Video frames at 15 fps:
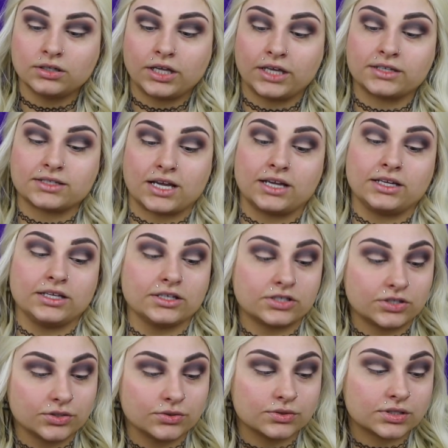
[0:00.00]
anxiety
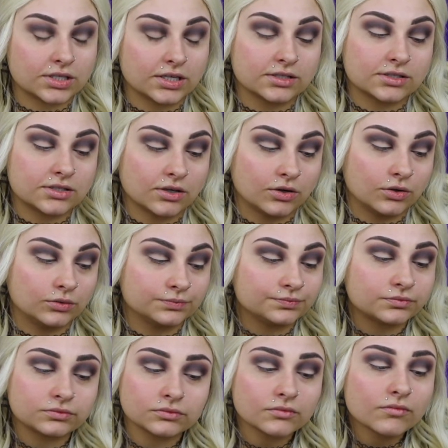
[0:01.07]
issues, and so
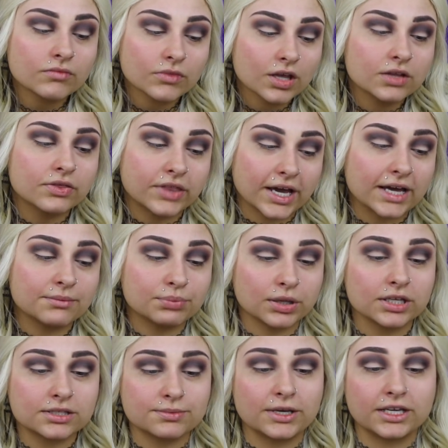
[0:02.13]
that
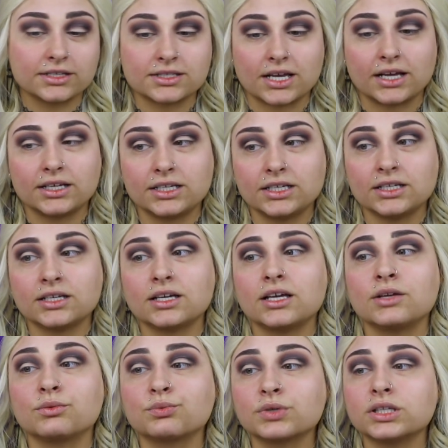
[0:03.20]
plus my anxiety,
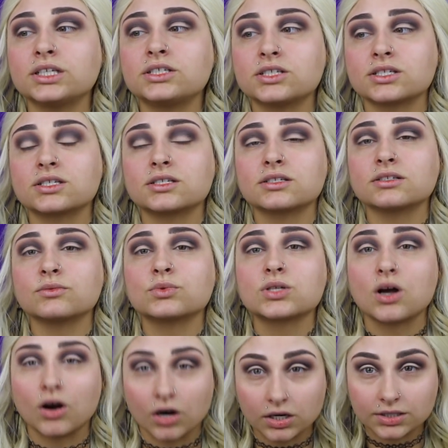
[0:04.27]
it really just was
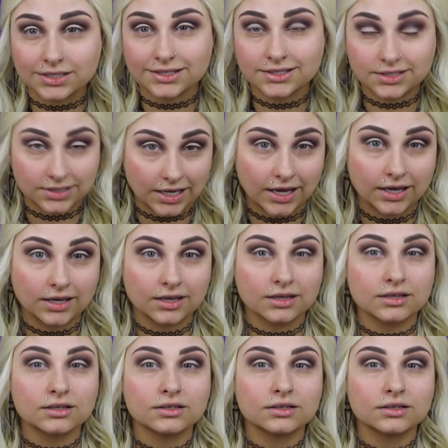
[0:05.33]
hard to stay